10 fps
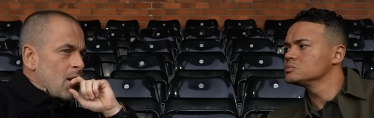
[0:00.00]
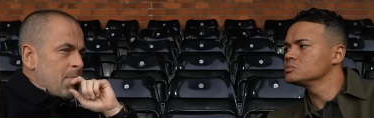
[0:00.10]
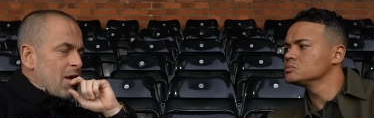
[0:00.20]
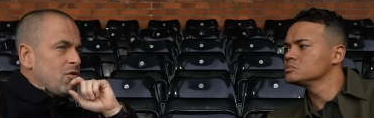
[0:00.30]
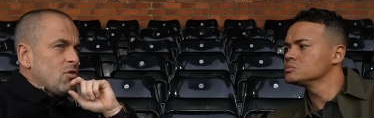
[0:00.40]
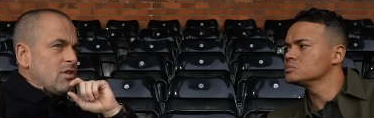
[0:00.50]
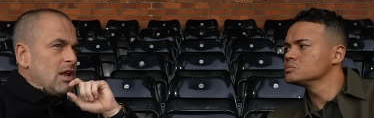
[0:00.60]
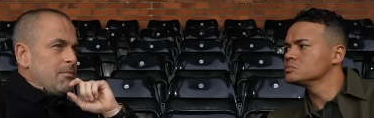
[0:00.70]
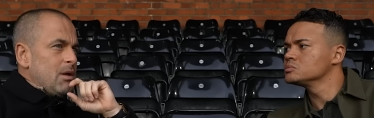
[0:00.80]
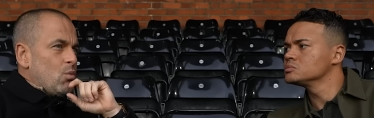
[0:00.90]
Speaker 1: But if you're telling
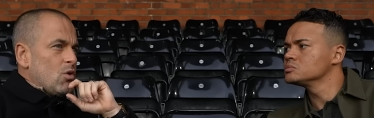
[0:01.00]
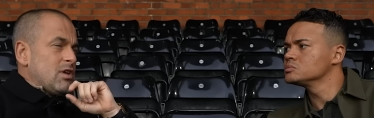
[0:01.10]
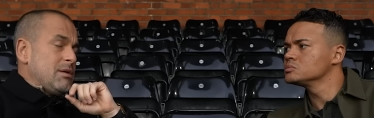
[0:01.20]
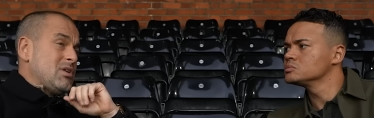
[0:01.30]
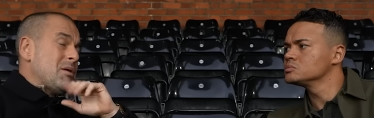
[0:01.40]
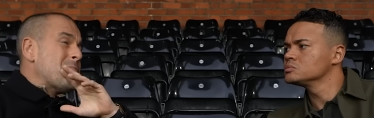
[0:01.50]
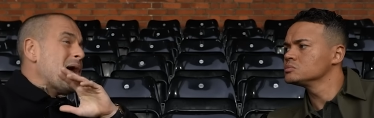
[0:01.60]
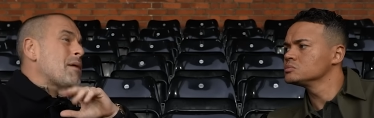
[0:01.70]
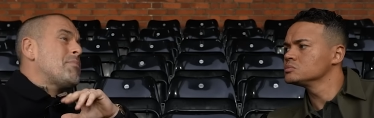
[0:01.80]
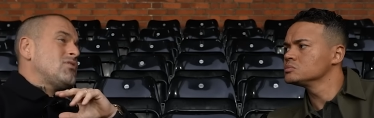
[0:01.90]
me what team's in a
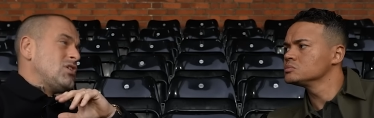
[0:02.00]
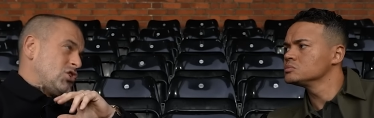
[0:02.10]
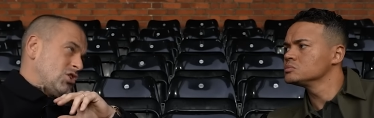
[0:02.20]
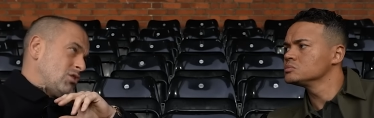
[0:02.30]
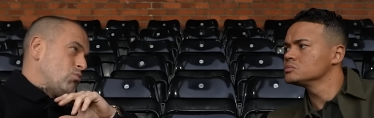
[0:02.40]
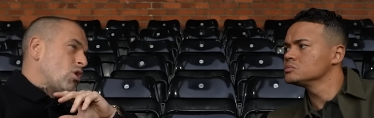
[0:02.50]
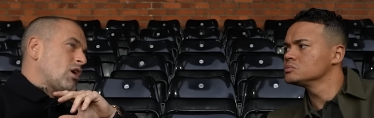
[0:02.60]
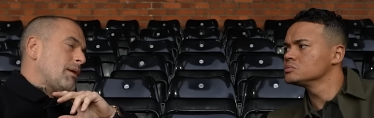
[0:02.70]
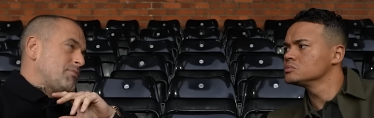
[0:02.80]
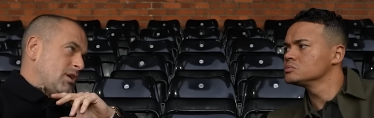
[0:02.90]
better position, what
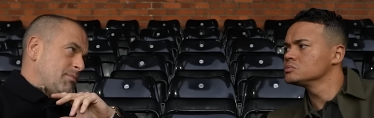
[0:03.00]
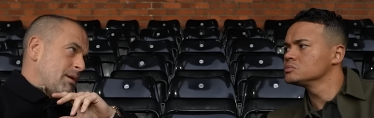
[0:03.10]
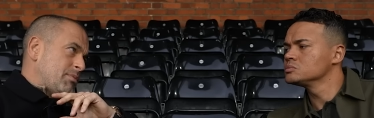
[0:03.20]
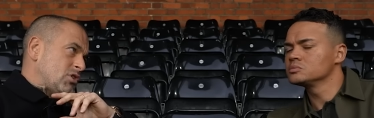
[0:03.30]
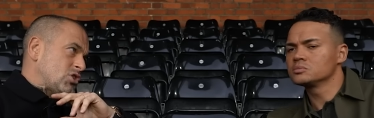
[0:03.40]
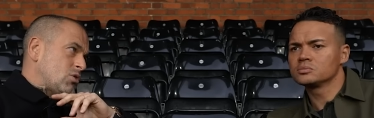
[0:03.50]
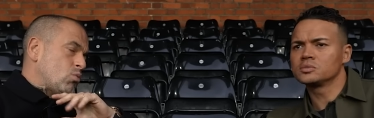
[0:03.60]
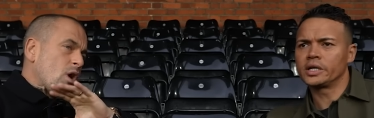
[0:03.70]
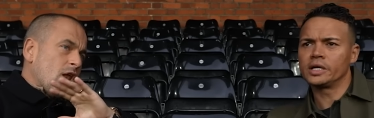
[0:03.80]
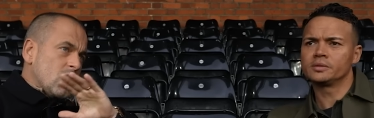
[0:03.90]
club's in a better position,
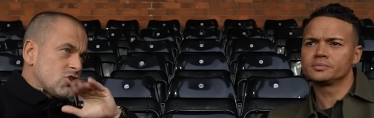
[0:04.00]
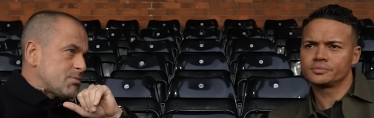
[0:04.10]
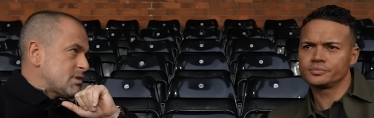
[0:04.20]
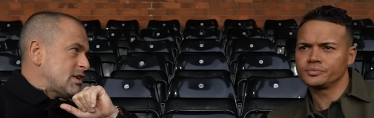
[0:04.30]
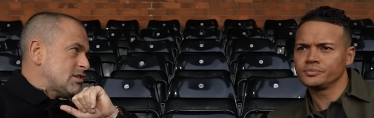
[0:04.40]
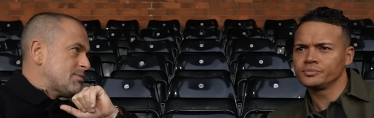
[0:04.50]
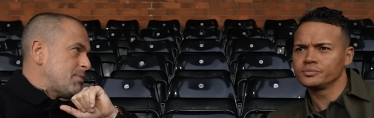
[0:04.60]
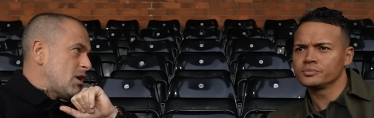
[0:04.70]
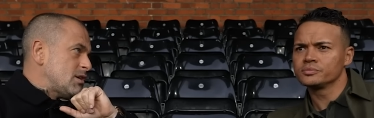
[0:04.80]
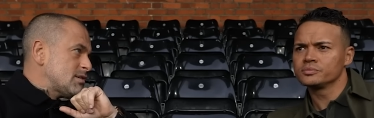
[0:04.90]
100%
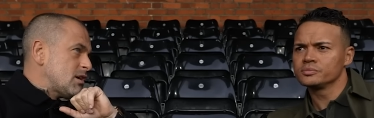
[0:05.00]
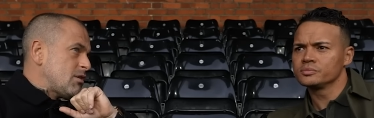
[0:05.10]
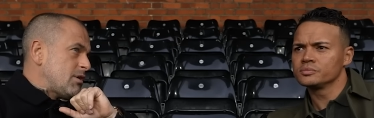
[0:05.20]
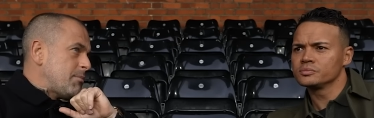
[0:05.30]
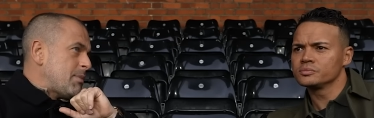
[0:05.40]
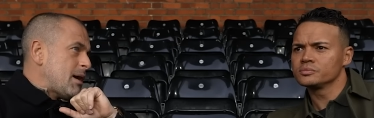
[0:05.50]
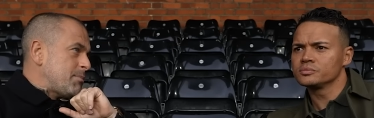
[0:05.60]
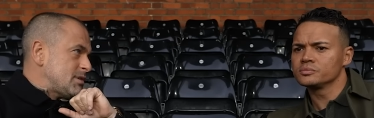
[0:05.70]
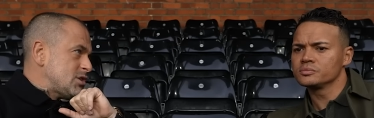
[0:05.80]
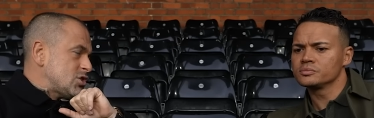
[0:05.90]
Spurs are in a better
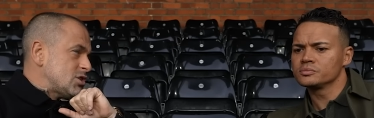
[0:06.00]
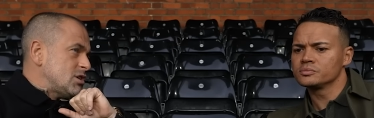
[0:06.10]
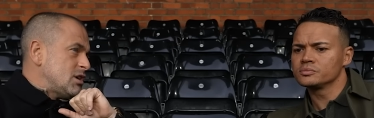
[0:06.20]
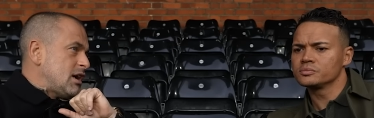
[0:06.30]
position